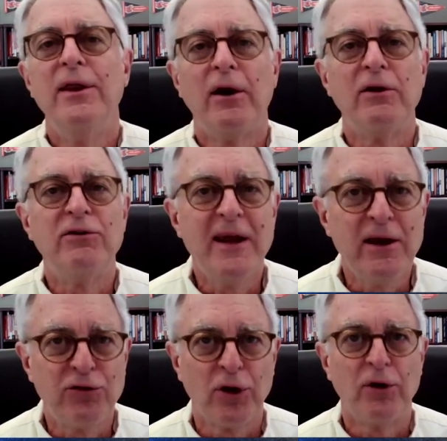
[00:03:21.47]
their
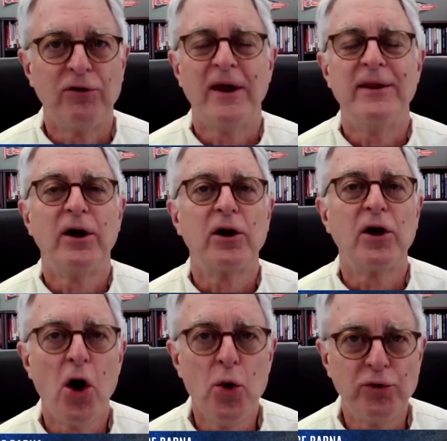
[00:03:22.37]
teachers and their
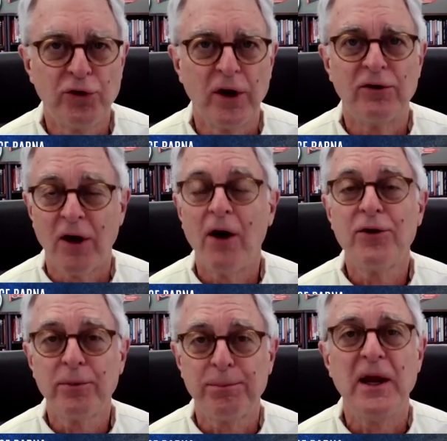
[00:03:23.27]
coaches,
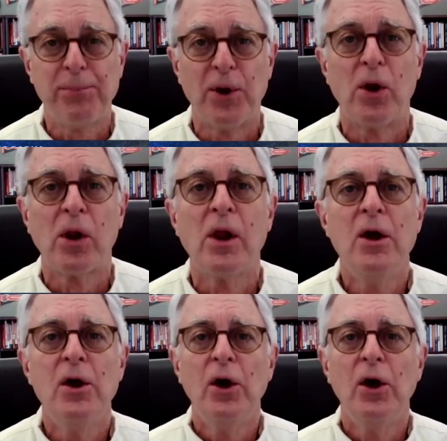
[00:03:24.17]
other people